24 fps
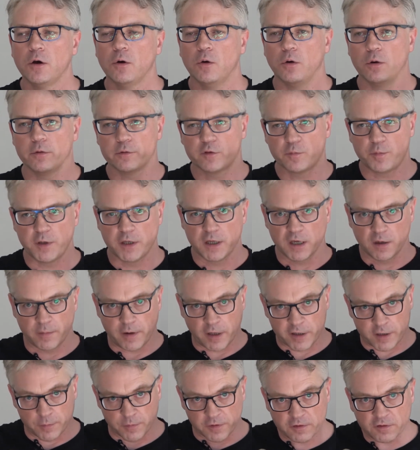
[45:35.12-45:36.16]
or speaking
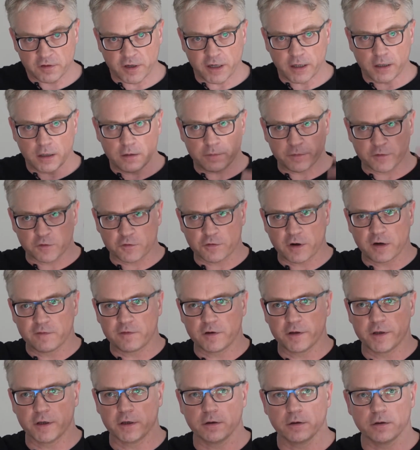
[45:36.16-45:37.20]
about themselves
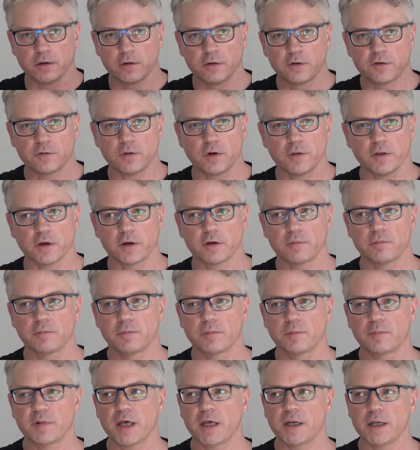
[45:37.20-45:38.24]
traveling to other
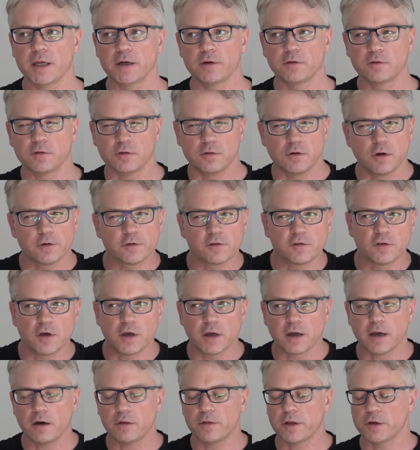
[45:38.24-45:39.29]
planets and not
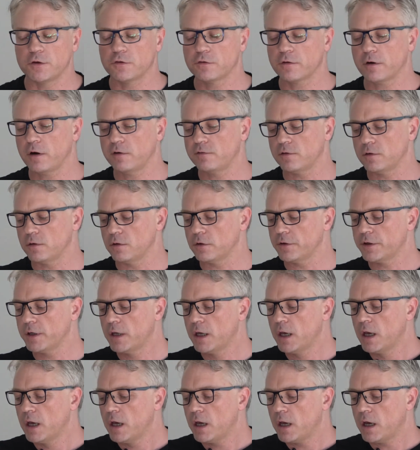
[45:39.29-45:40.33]
saying how they traveled.
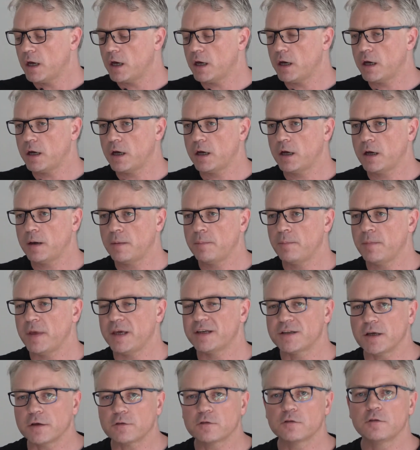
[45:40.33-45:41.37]

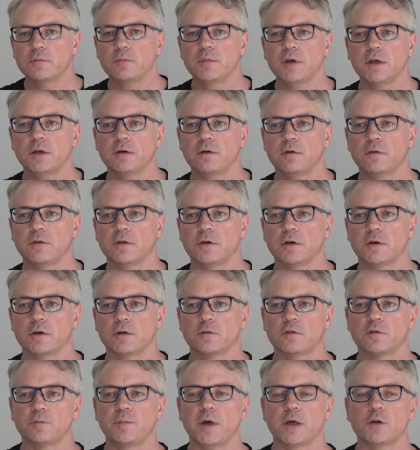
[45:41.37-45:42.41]
It doesn't mean
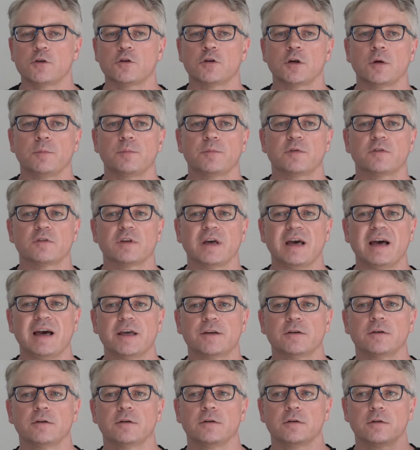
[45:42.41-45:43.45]
that spaceships
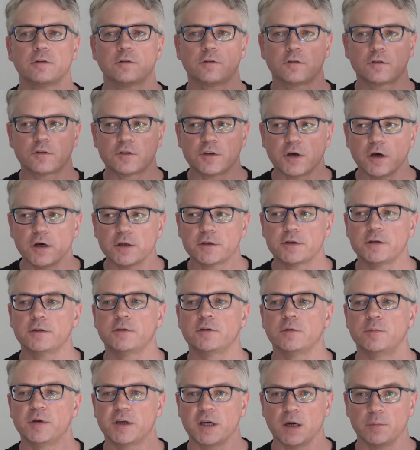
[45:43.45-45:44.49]
hadn't
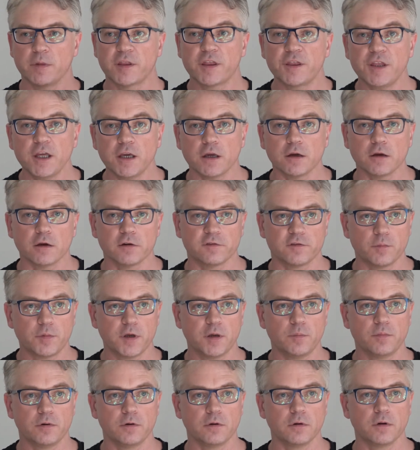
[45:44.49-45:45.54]
started to become a thing for
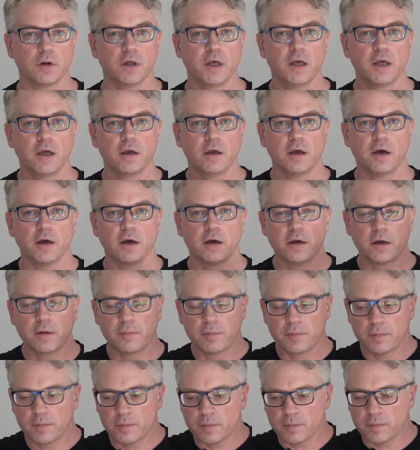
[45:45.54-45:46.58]
people.
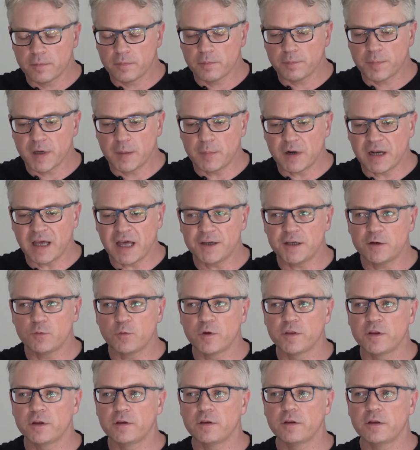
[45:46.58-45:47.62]
People had it
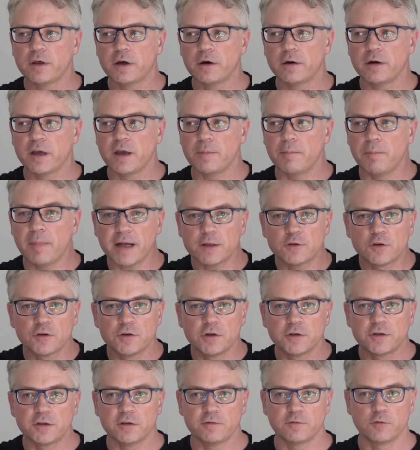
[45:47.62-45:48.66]
within their
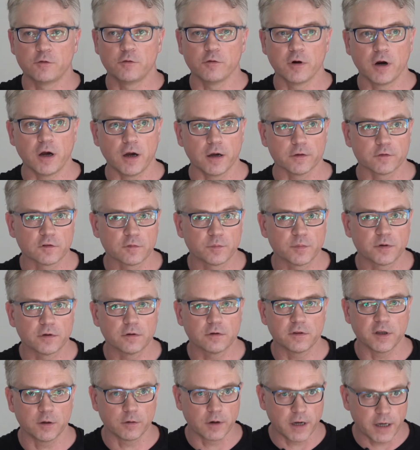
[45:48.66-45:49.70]
imaginative
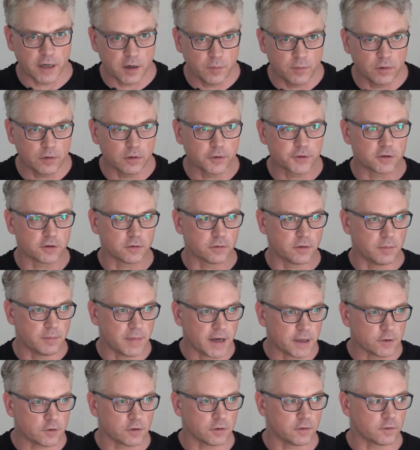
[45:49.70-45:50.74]
grasp. They were able to
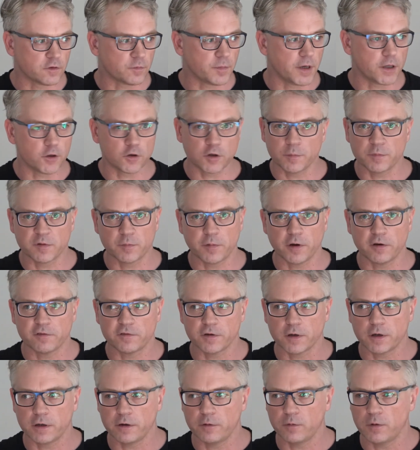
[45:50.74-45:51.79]
imagine spaceships
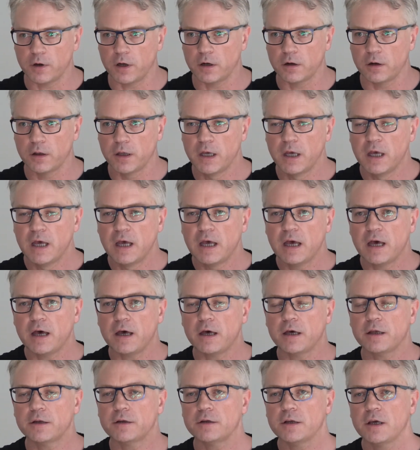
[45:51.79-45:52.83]
perfectly well.
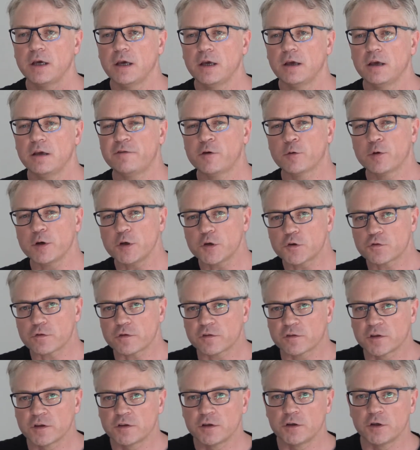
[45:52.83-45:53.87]
And if you're
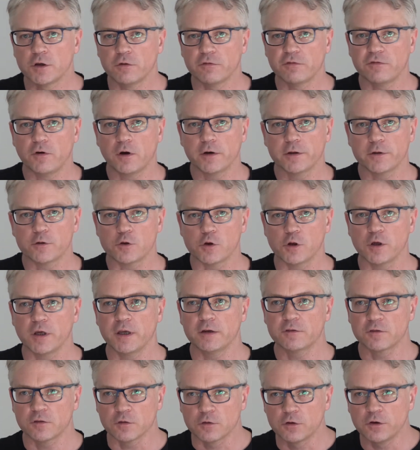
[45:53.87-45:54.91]
interested in ufology,
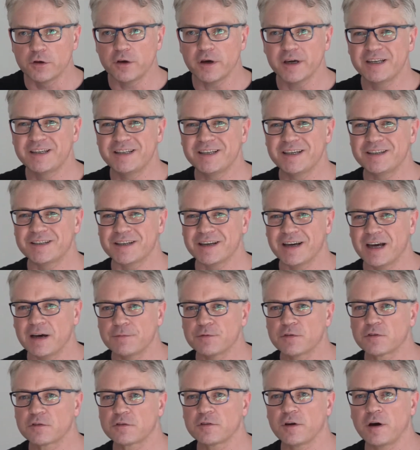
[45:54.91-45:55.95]
it's a good idea to
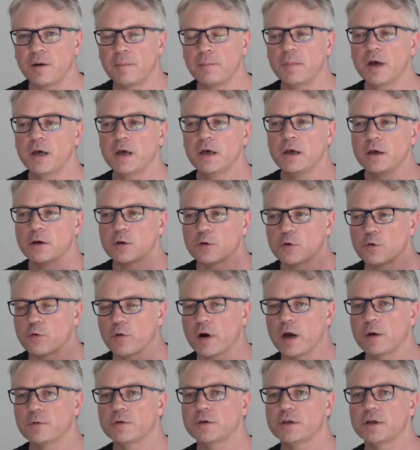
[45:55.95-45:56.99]
have some
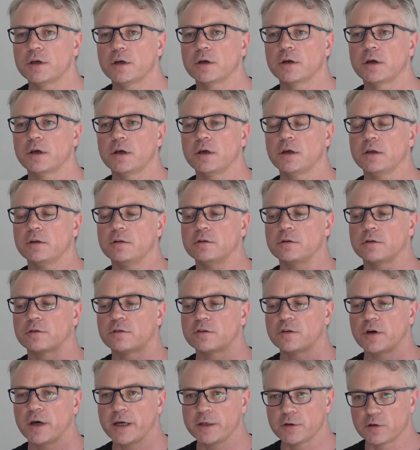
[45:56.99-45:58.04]
grounding in the
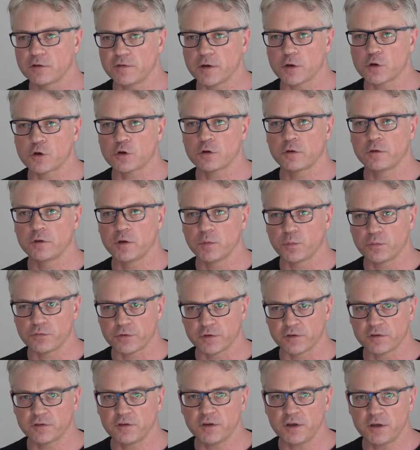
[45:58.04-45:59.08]
science fiction that
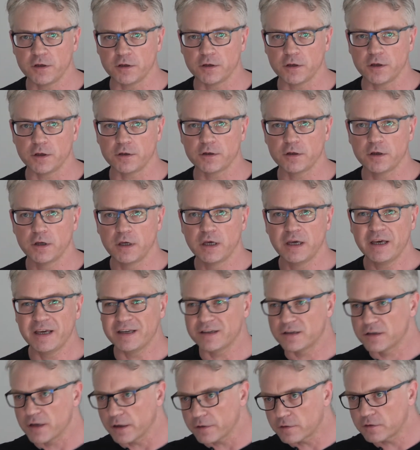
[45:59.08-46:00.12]
preceded it.
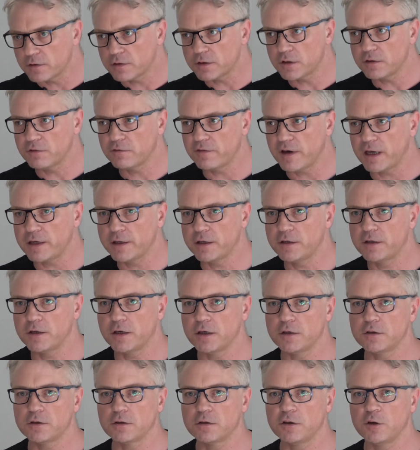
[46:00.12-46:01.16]
It doesn't
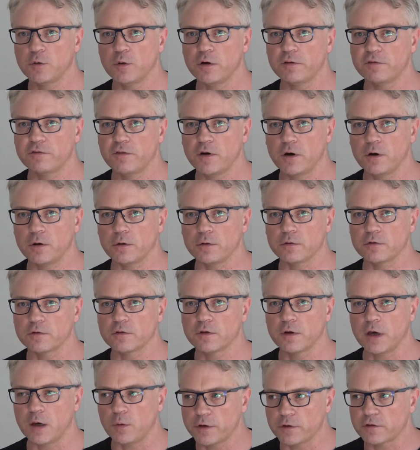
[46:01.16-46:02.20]
invalidate
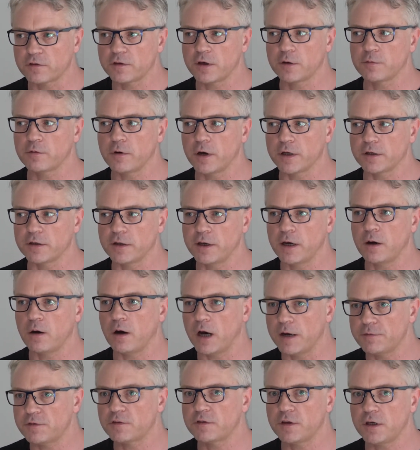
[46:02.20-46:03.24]
UFOs. I want to say right now,
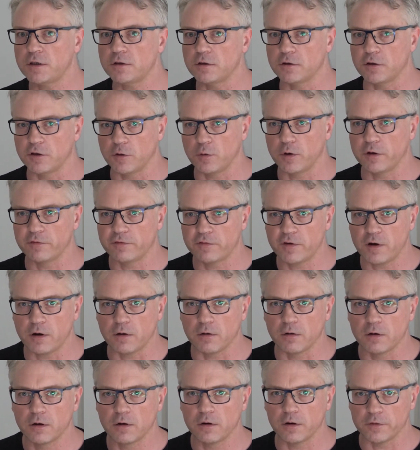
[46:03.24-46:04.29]
I've seen a
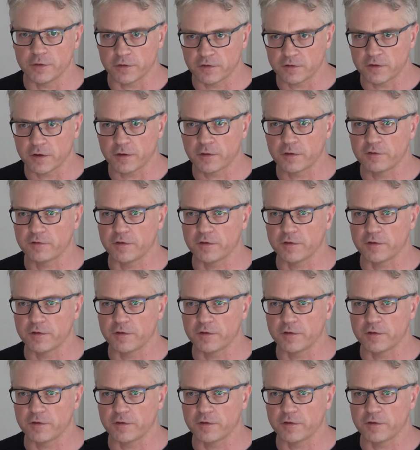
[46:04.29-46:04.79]
UFO on the 6th